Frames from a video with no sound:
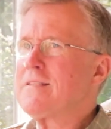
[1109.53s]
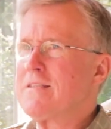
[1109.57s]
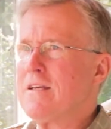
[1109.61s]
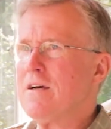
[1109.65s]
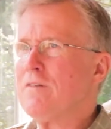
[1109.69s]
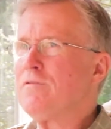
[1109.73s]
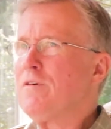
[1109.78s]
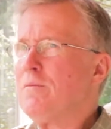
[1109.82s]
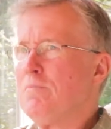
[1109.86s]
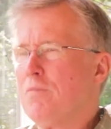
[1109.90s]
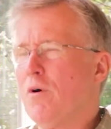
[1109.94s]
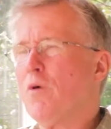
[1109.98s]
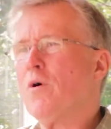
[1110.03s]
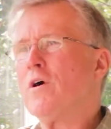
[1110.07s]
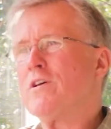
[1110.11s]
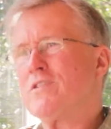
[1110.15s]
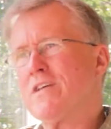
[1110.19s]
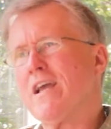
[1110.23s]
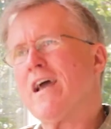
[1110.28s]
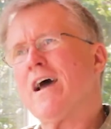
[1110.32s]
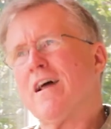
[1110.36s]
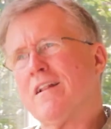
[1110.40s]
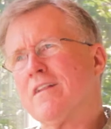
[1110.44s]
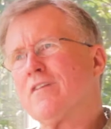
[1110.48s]

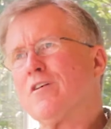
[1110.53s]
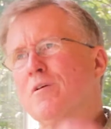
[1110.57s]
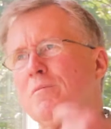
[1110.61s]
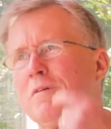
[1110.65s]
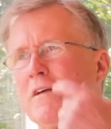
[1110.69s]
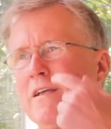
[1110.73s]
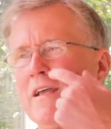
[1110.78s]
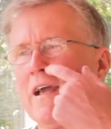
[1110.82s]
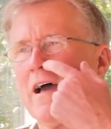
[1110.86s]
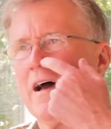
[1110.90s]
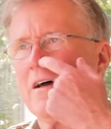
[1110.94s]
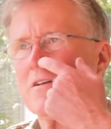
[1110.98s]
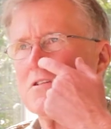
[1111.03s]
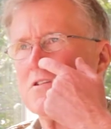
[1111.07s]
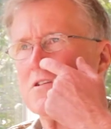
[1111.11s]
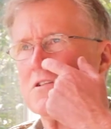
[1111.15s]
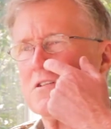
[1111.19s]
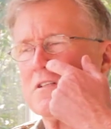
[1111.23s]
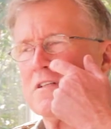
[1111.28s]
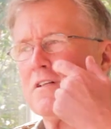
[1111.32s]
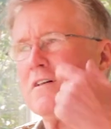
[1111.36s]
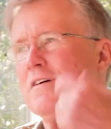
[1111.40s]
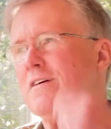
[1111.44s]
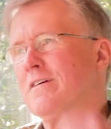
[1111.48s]
Self-imposed, yeah, a little bit. Yeah,
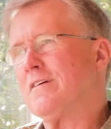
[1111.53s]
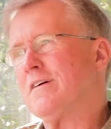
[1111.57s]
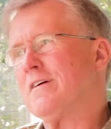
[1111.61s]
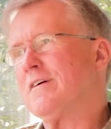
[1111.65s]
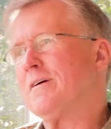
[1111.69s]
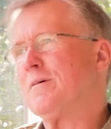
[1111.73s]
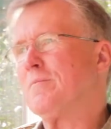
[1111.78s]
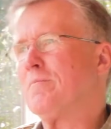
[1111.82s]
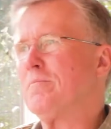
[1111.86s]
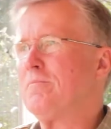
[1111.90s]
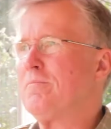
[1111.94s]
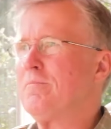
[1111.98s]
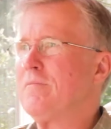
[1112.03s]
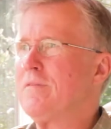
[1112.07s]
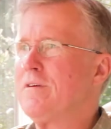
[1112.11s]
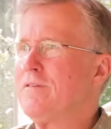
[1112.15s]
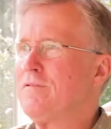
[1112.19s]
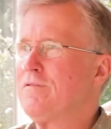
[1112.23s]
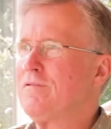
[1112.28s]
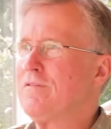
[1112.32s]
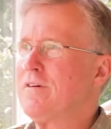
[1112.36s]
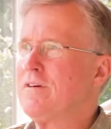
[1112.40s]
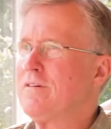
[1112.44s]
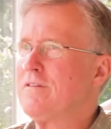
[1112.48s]
just
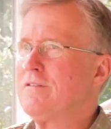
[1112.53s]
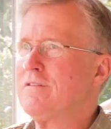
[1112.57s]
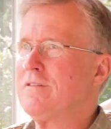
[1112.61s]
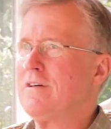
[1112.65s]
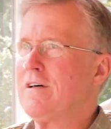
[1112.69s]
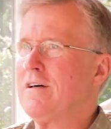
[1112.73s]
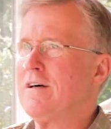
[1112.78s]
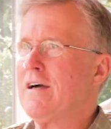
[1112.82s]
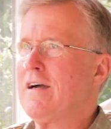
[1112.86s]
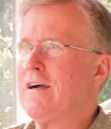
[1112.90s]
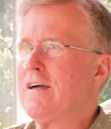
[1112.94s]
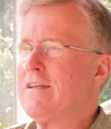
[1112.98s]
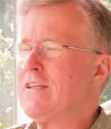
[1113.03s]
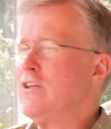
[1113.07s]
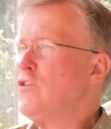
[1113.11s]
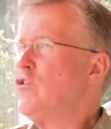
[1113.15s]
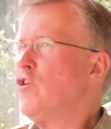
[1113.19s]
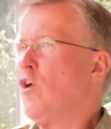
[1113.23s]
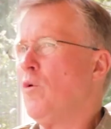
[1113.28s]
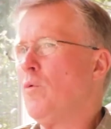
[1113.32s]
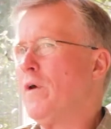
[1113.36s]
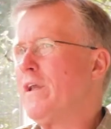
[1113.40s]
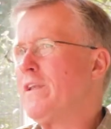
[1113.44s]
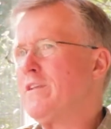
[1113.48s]
I didn't
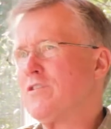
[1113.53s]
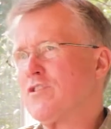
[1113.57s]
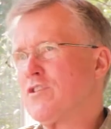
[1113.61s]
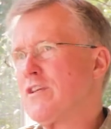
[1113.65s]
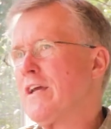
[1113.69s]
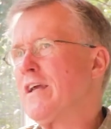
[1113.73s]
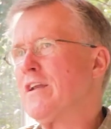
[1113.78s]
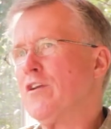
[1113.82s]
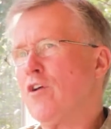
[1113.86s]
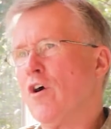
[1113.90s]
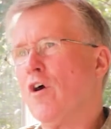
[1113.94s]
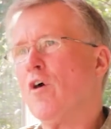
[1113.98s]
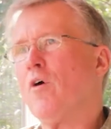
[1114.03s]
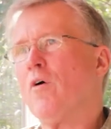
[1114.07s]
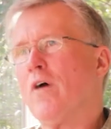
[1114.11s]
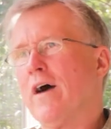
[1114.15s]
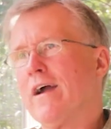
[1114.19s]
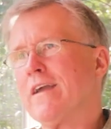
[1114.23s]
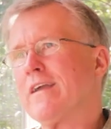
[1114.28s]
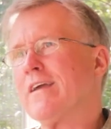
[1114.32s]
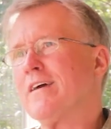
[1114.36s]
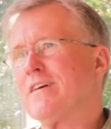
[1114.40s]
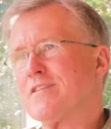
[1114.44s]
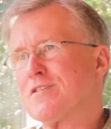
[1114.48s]
know when to say no,
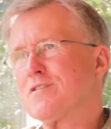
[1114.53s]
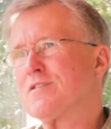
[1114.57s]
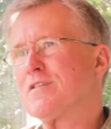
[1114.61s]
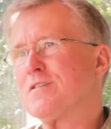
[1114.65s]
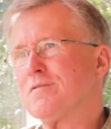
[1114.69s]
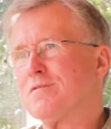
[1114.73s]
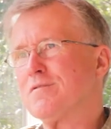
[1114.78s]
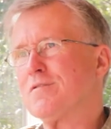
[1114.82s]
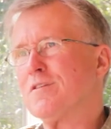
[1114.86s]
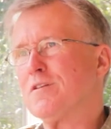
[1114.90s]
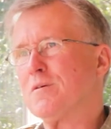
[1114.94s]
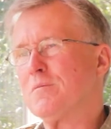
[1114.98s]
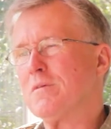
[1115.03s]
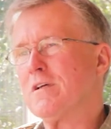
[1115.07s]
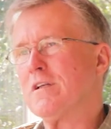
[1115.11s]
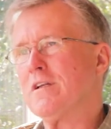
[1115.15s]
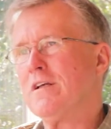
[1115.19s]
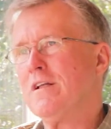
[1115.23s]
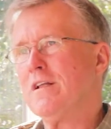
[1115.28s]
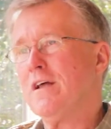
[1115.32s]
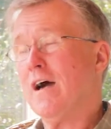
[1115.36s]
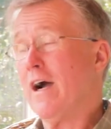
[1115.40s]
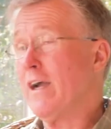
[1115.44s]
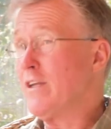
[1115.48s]
I guess, a little bit.
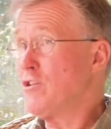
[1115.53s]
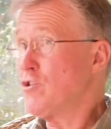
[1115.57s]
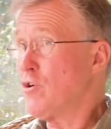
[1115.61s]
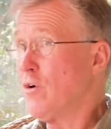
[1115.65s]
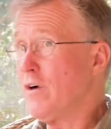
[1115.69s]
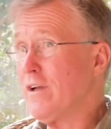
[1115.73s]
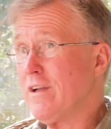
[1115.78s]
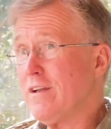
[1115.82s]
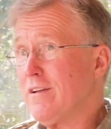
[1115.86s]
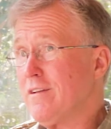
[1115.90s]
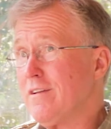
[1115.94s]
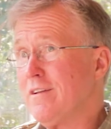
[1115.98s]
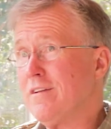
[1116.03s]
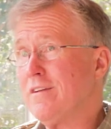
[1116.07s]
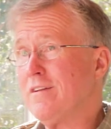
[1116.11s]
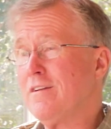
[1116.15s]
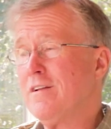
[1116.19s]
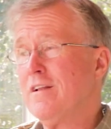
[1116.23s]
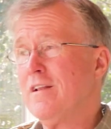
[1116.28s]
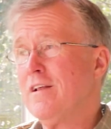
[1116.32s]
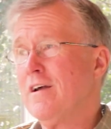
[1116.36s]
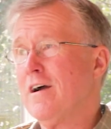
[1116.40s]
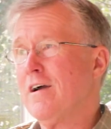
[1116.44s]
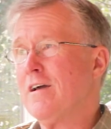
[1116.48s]
I enjoyed it,
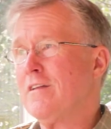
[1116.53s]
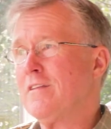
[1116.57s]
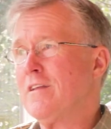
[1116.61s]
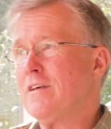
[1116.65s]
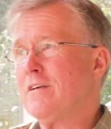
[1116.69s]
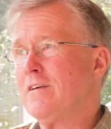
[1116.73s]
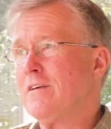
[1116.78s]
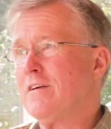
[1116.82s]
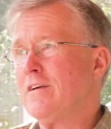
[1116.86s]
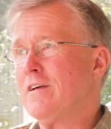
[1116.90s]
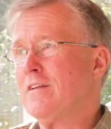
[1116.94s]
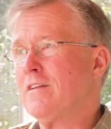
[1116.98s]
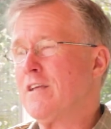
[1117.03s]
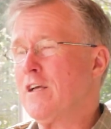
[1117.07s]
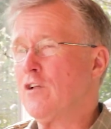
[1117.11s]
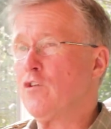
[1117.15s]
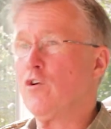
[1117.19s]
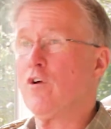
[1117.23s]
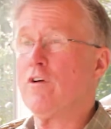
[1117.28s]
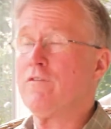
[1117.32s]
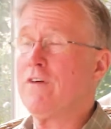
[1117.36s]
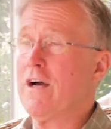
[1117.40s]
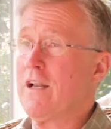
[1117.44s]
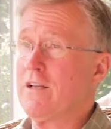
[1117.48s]
and the
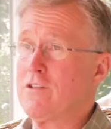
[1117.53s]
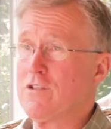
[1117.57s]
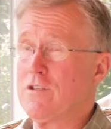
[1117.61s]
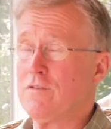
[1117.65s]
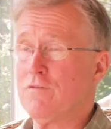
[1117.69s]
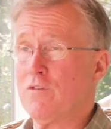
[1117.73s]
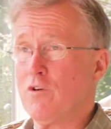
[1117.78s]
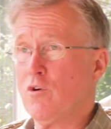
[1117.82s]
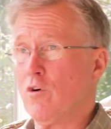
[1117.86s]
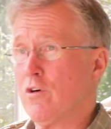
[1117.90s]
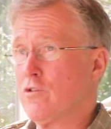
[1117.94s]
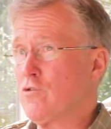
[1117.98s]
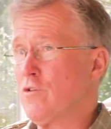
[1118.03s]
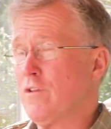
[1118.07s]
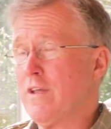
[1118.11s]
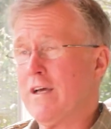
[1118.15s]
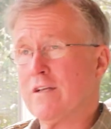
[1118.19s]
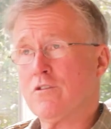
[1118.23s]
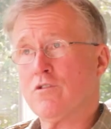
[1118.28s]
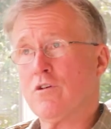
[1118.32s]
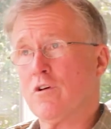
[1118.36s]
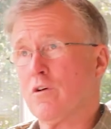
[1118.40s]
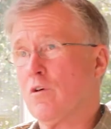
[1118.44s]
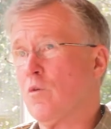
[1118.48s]
Illinois Valley Symphony Orchestra,
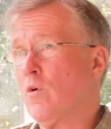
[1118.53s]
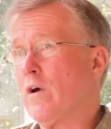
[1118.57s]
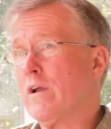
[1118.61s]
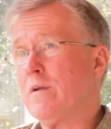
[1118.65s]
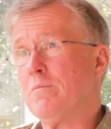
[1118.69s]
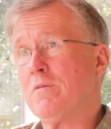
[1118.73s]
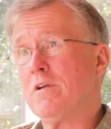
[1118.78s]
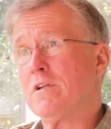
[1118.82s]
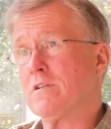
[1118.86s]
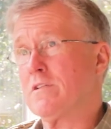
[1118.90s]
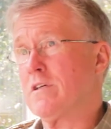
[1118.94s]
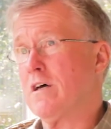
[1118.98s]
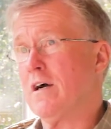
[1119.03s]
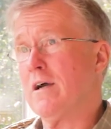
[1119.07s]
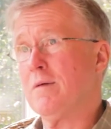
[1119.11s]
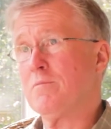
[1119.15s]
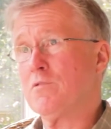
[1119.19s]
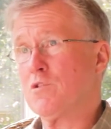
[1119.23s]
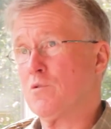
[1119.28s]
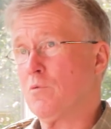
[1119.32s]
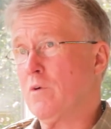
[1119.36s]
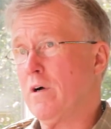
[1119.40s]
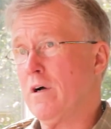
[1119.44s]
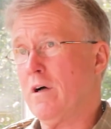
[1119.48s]
that took quite a bit of time
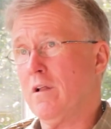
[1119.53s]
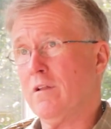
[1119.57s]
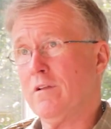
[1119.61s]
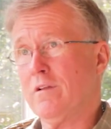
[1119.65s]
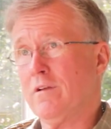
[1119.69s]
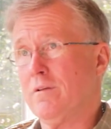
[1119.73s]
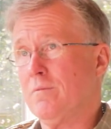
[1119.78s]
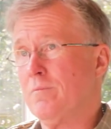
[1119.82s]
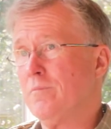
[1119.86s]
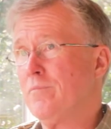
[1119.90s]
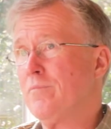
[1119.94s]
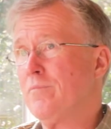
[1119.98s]
as well. And